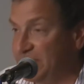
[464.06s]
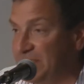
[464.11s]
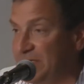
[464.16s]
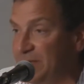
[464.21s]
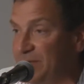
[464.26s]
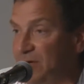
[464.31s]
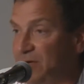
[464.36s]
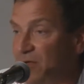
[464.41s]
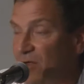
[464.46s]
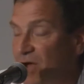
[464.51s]

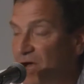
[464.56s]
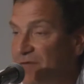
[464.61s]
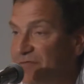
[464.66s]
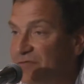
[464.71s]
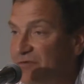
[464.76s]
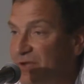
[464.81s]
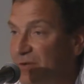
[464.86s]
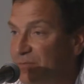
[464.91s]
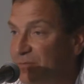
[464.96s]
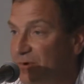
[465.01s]
Typical
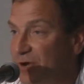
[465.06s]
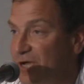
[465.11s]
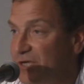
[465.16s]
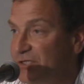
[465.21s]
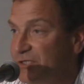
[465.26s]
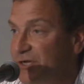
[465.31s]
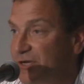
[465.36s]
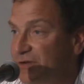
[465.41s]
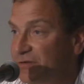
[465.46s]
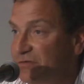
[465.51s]
offset
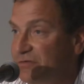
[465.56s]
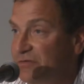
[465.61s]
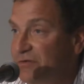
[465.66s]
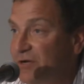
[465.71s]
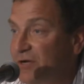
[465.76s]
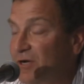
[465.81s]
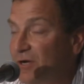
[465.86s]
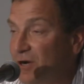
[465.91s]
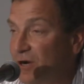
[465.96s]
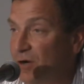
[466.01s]

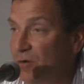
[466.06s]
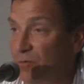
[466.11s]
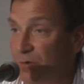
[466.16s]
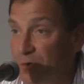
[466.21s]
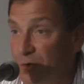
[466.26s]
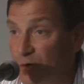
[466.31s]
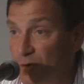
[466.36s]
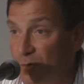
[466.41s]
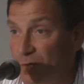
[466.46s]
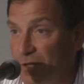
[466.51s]
projects are
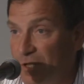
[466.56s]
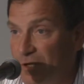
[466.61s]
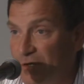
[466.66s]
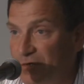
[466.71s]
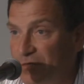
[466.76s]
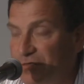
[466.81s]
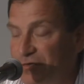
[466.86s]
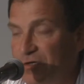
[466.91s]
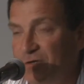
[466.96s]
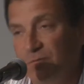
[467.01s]
renewable
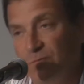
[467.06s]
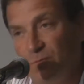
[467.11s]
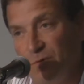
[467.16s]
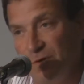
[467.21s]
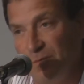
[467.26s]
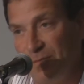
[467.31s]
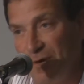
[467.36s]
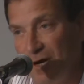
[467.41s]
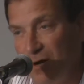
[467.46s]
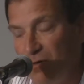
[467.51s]
energy,
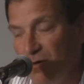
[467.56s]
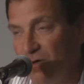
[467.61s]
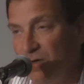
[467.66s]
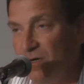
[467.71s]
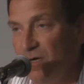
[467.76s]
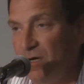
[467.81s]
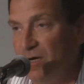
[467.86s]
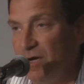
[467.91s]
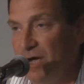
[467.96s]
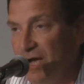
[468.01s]
wind power,
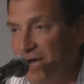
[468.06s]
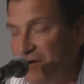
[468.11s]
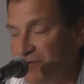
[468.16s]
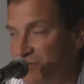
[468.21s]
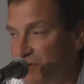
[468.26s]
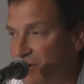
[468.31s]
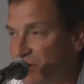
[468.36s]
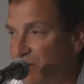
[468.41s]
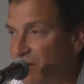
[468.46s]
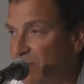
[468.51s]

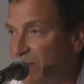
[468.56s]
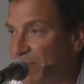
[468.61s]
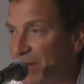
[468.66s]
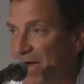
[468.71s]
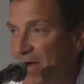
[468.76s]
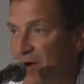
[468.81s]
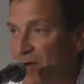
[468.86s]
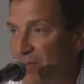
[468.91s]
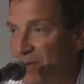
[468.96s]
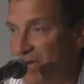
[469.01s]
hydro,
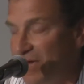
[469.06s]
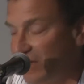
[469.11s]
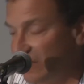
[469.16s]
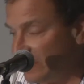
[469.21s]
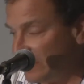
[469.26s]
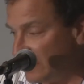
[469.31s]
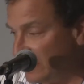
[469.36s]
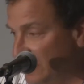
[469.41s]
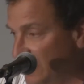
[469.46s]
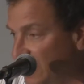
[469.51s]

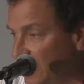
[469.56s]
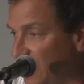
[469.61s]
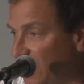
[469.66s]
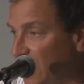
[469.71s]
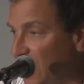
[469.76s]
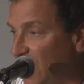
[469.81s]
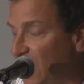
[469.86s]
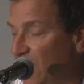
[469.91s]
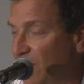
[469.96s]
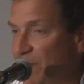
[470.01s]
biomass,
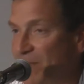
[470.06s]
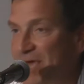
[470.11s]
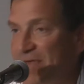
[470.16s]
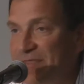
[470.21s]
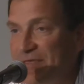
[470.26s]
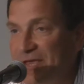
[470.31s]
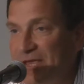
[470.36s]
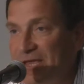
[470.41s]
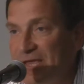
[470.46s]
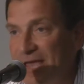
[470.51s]

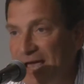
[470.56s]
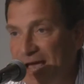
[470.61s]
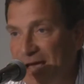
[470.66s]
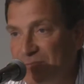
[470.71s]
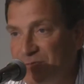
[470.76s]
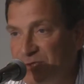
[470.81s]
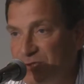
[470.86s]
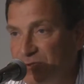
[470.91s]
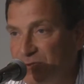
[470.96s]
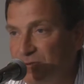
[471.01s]
methane
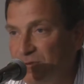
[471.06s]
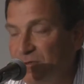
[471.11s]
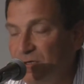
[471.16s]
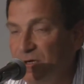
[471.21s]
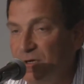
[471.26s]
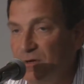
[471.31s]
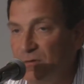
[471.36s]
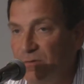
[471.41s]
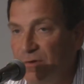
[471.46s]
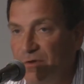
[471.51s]
capture,
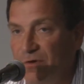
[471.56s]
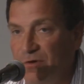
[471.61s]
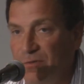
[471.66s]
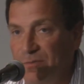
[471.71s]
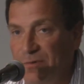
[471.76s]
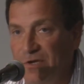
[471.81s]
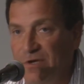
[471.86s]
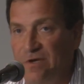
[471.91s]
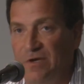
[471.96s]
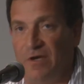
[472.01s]
whether
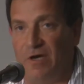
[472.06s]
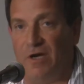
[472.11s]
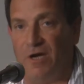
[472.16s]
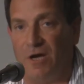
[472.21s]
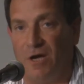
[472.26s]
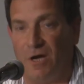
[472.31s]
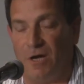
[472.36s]
it be